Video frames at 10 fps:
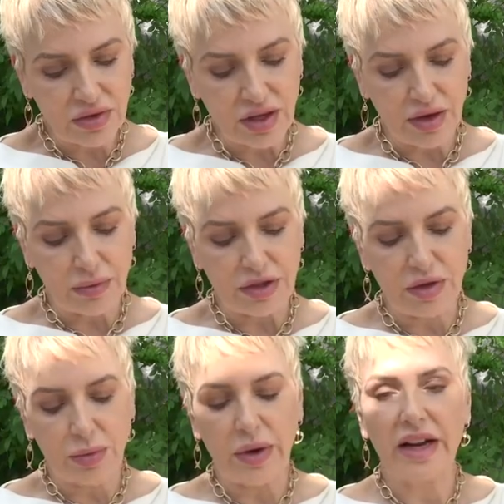do that when
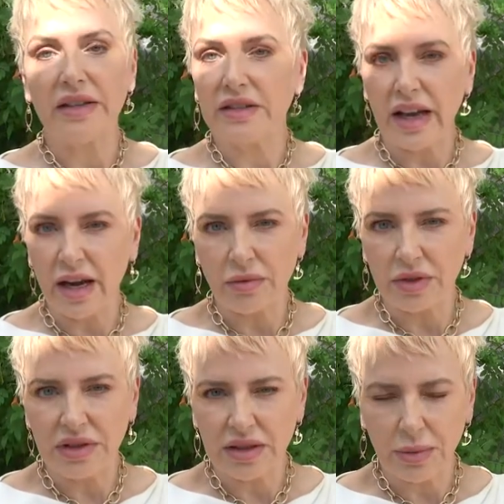you're weighed down
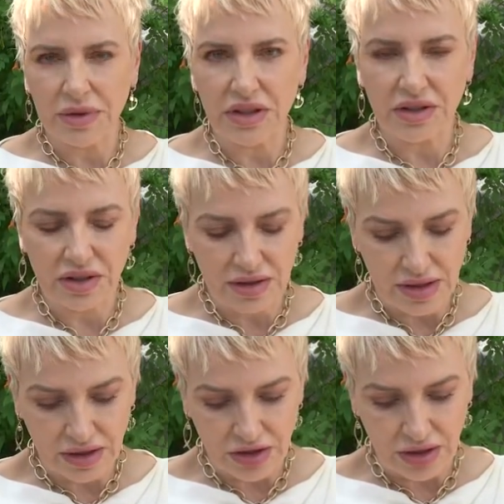with substance
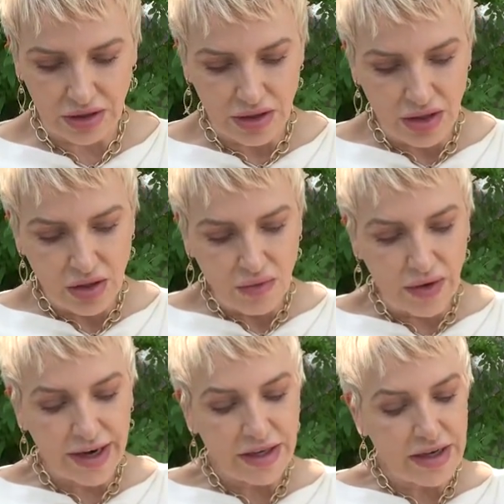addiction.
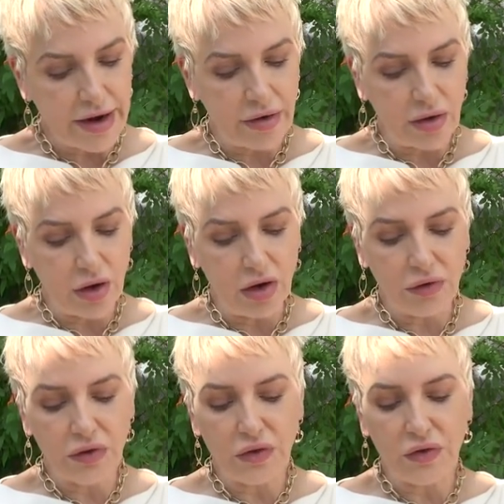Right now, all
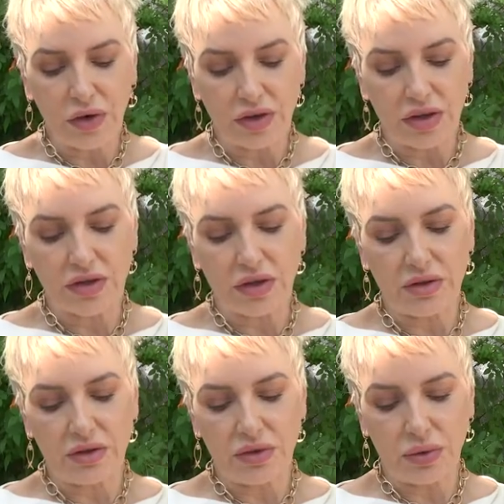of your focus
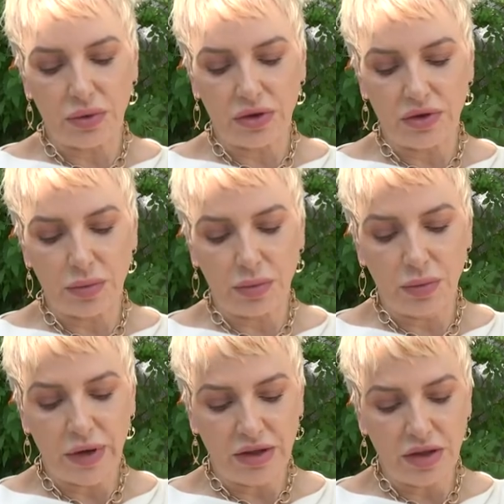goes towards
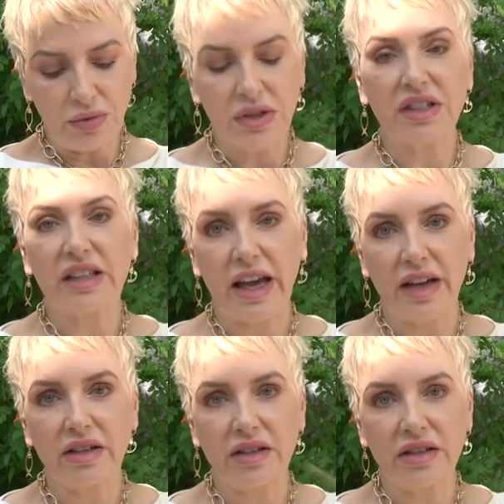when you will
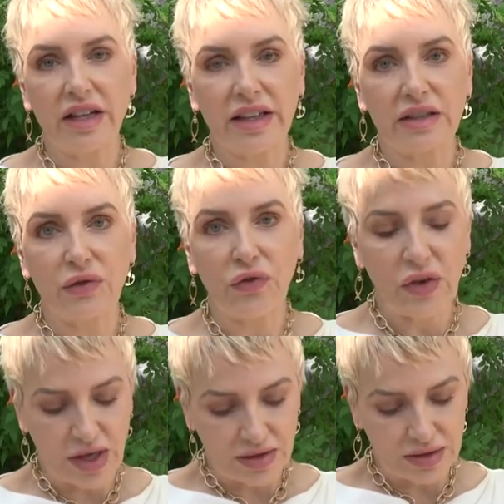get your next
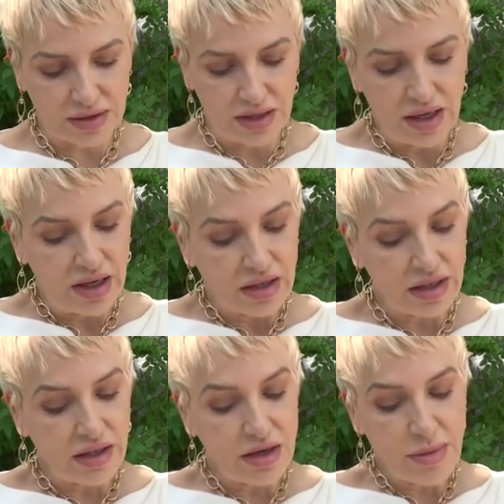fix.
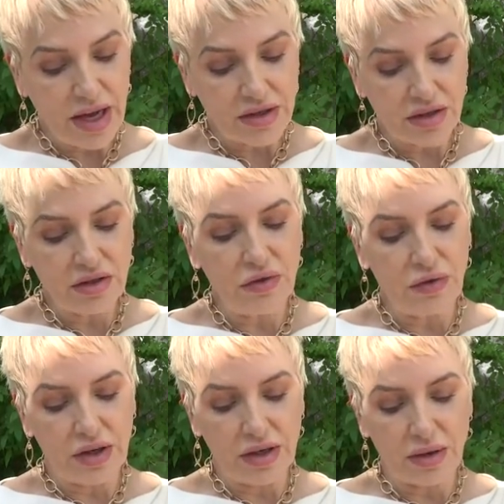Can you imagine the
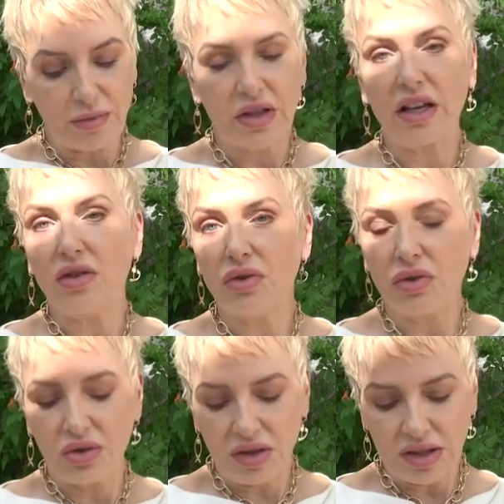freedom that you
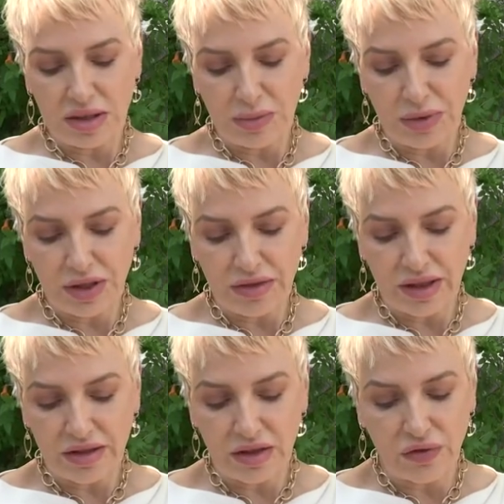could
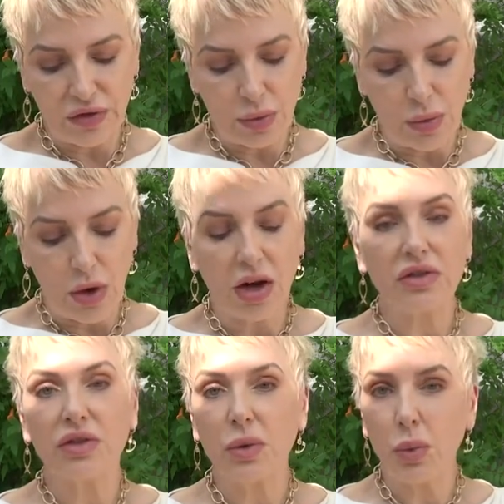experience if you
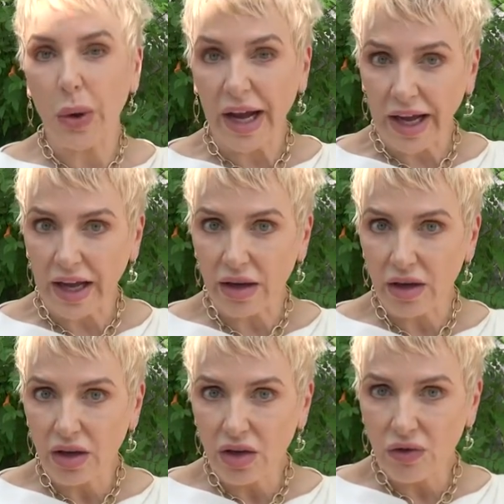walked away
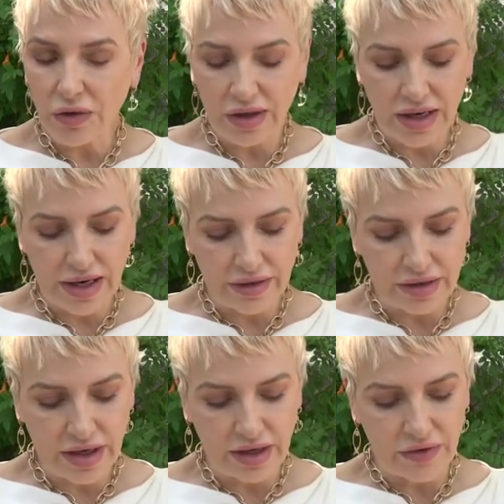from
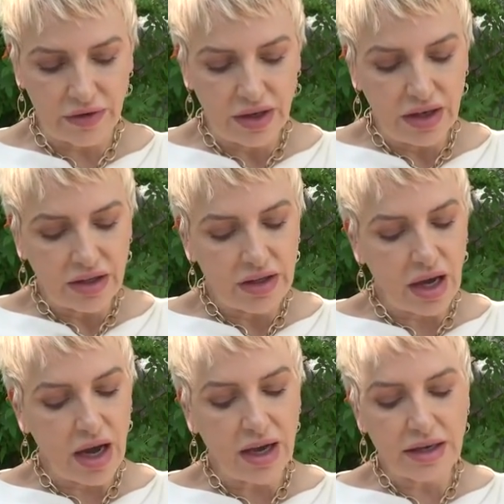that life?
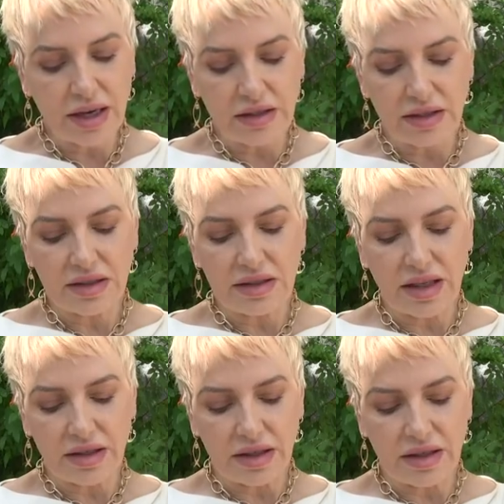God has
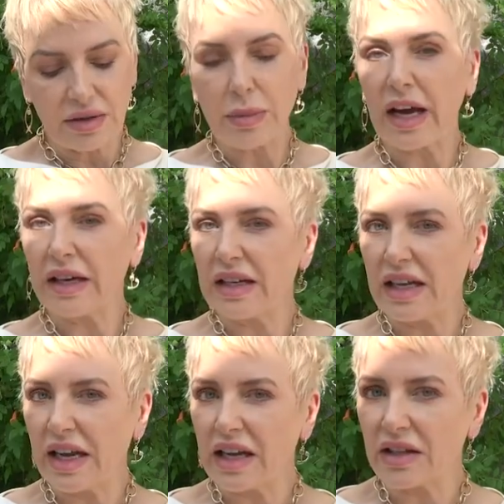extended His
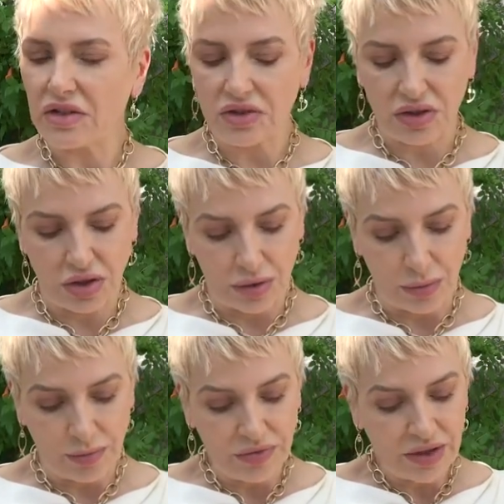mighty hands to
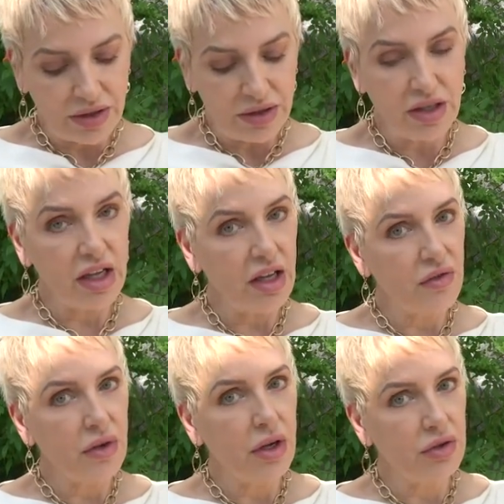you.
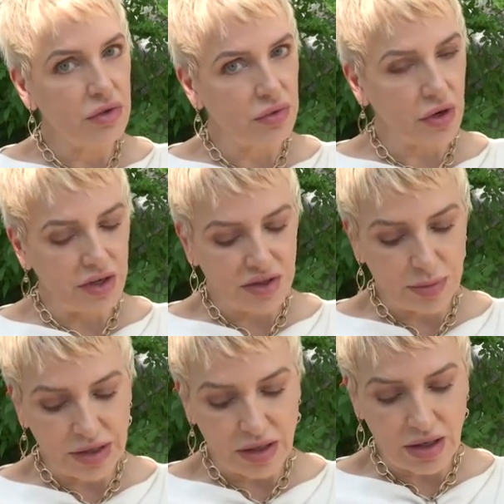Leave drugs
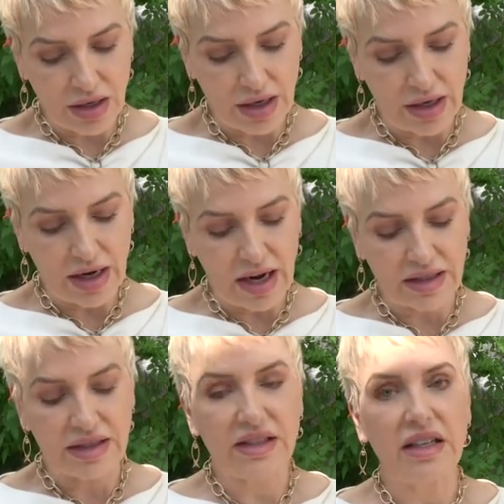behind
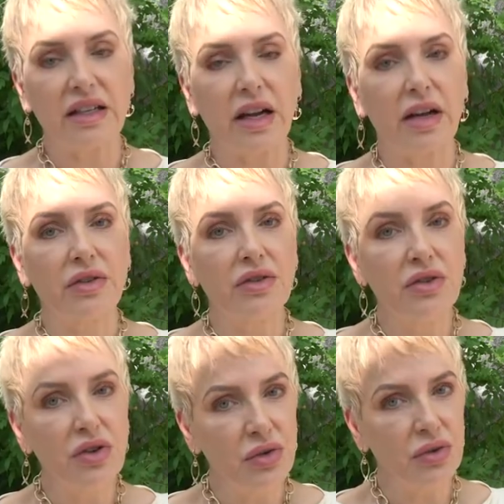and seek a
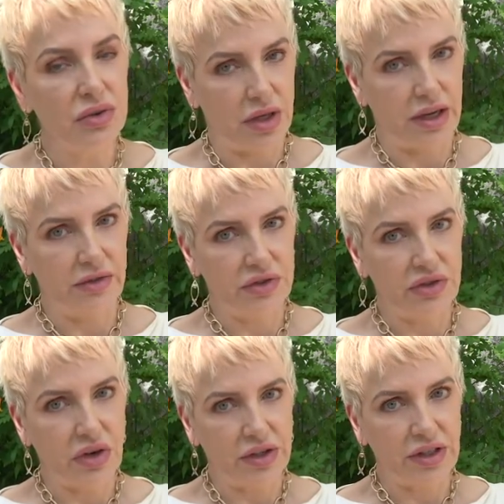new life
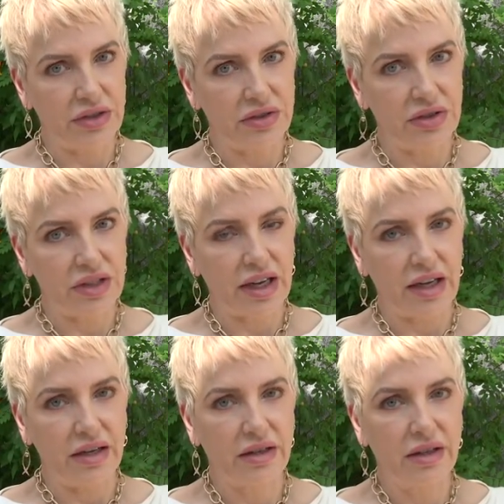starting
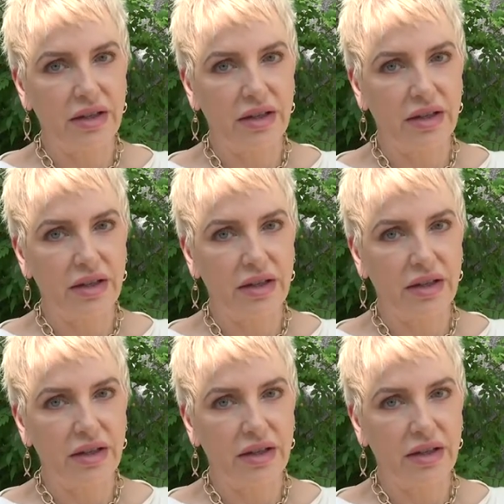today.